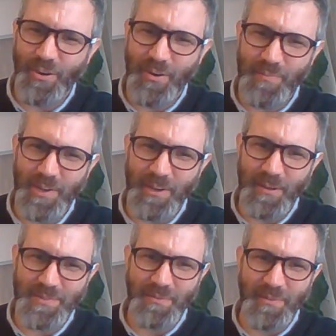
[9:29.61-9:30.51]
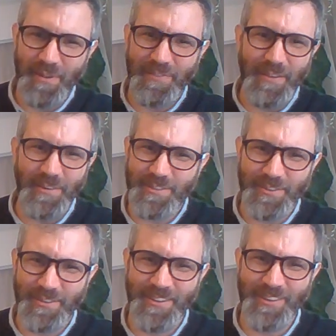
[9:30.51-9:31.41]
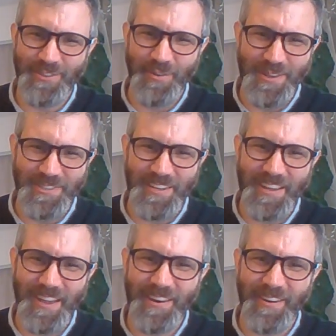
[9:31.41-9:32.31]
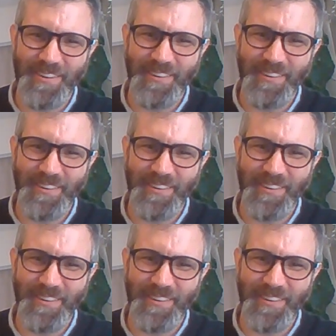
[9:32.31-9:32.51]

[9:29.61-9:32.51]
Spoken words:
go ahead and pick up some of my favorites because it's so easy to get here.